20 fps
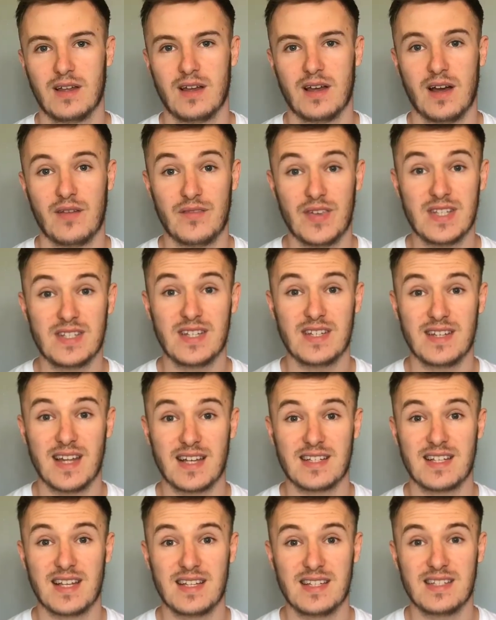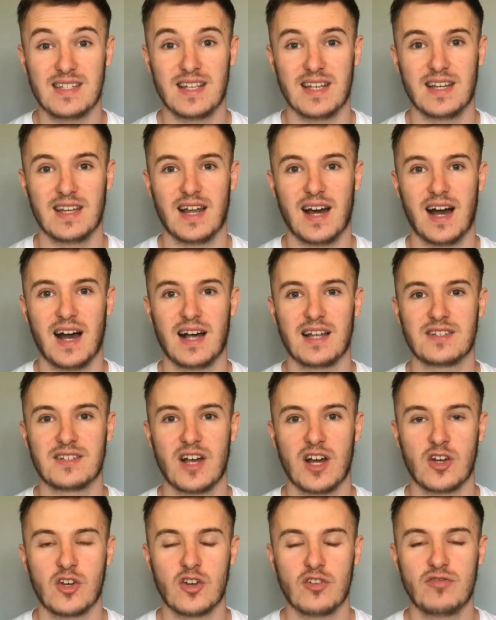And this index is seen as a
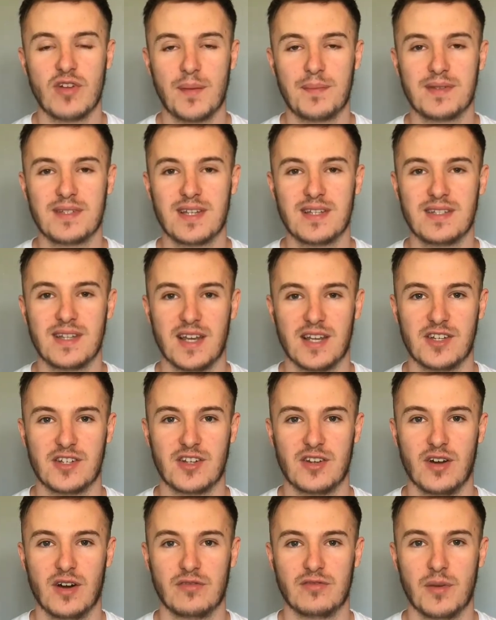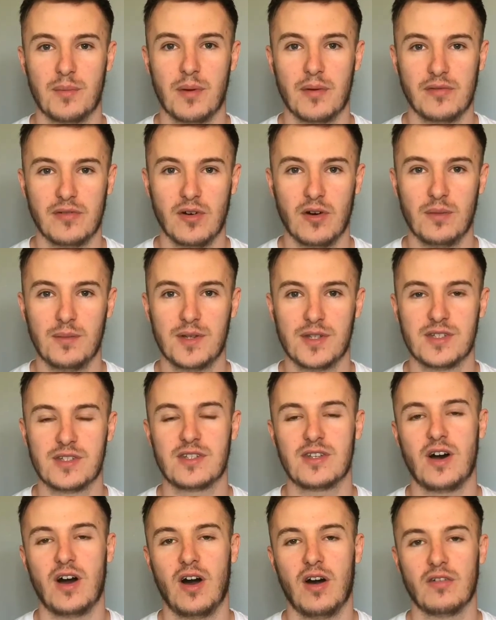good representation of the performance
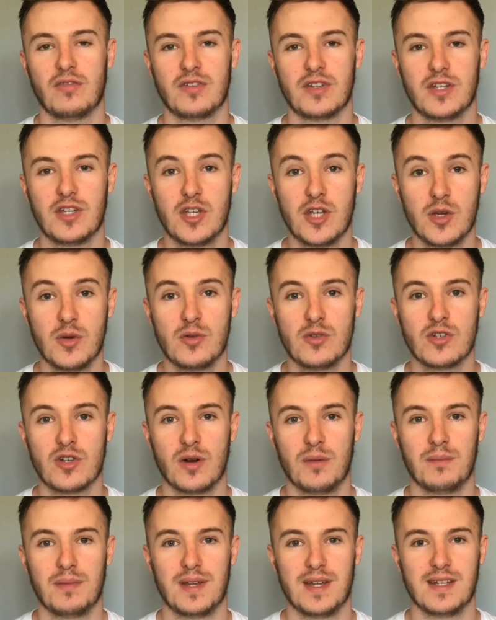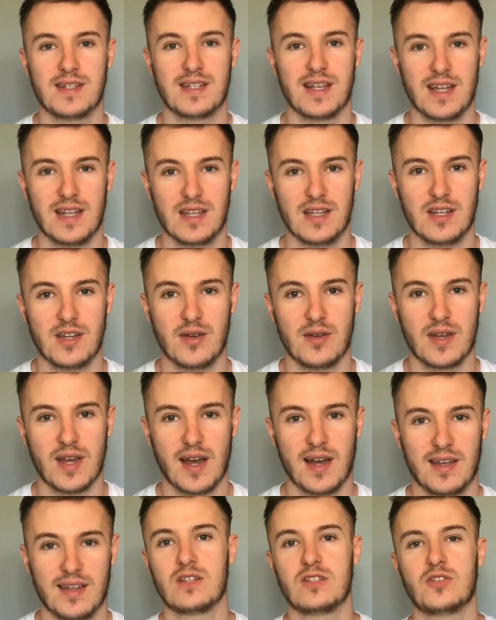of huge companies in the
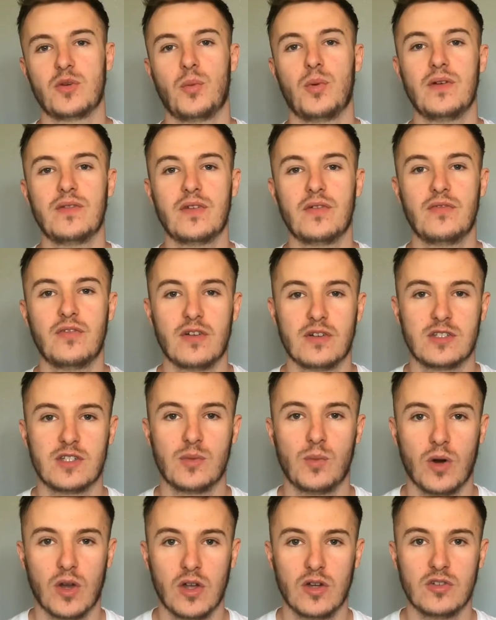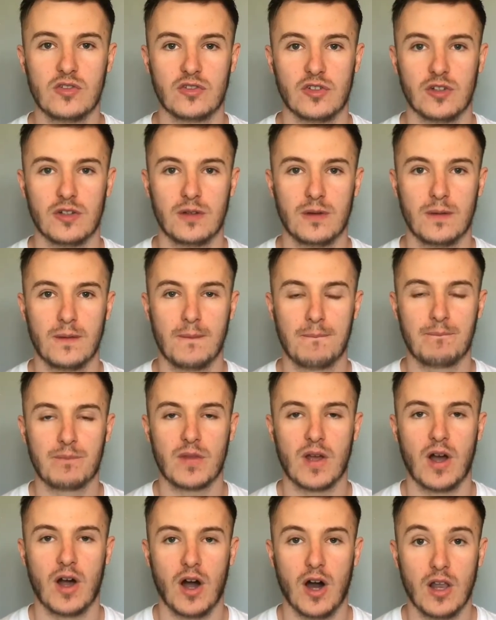UK. So with the FTSE 100,
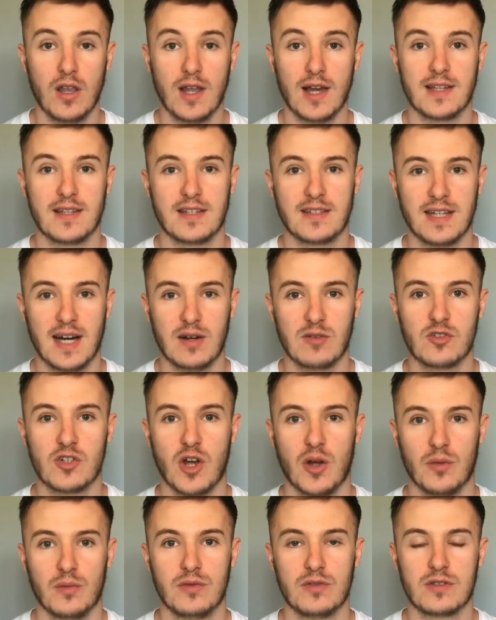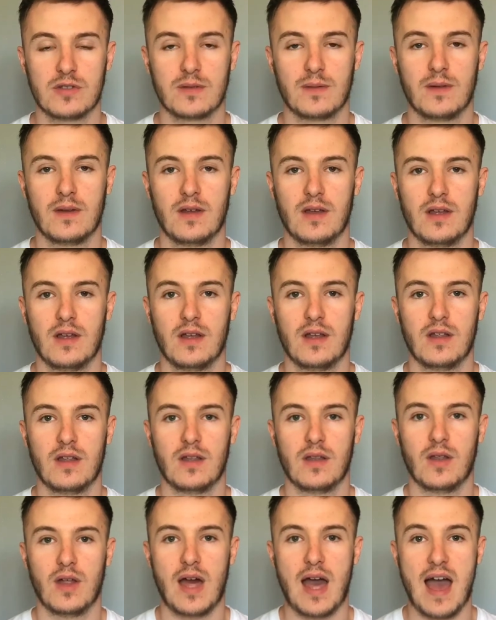unlike the Dow Jones,
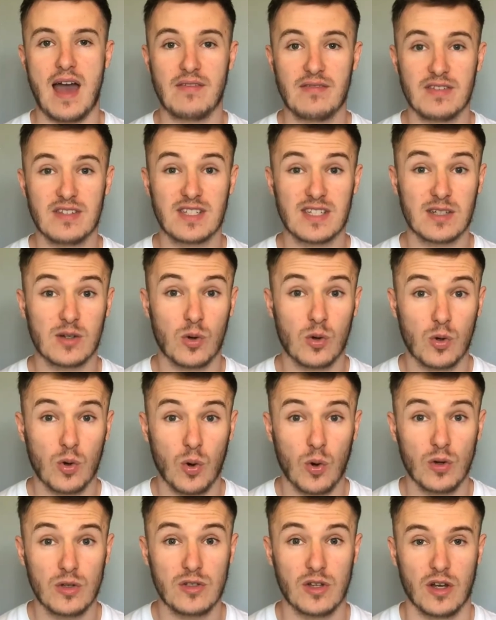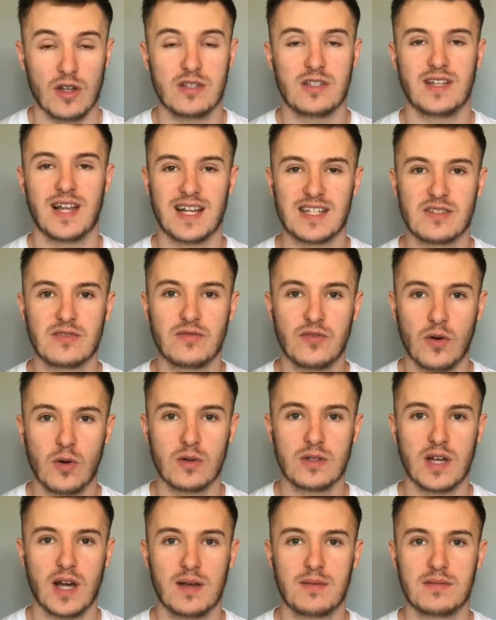every single quarter, so that's 4
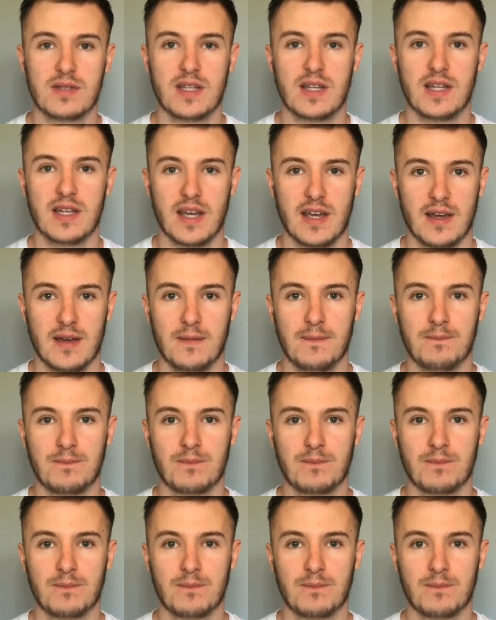times in a year,